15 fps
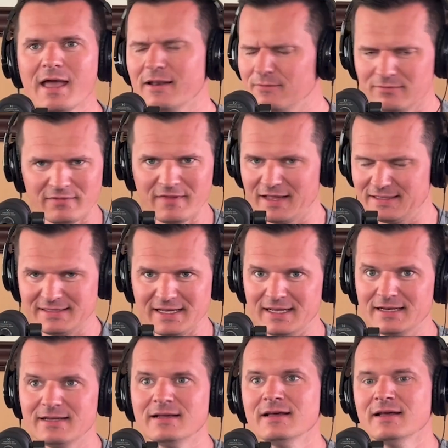And they
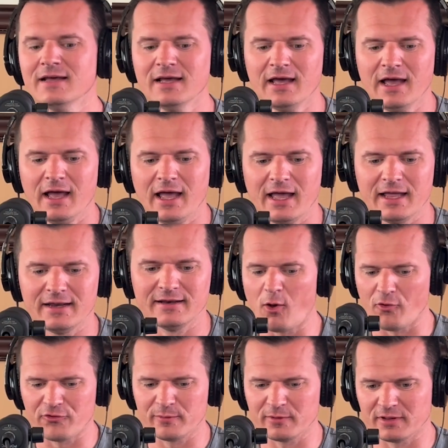did. And
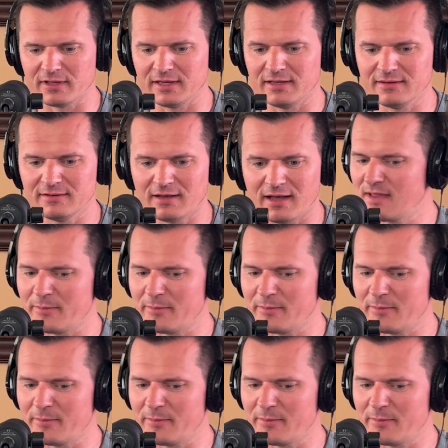ultimately,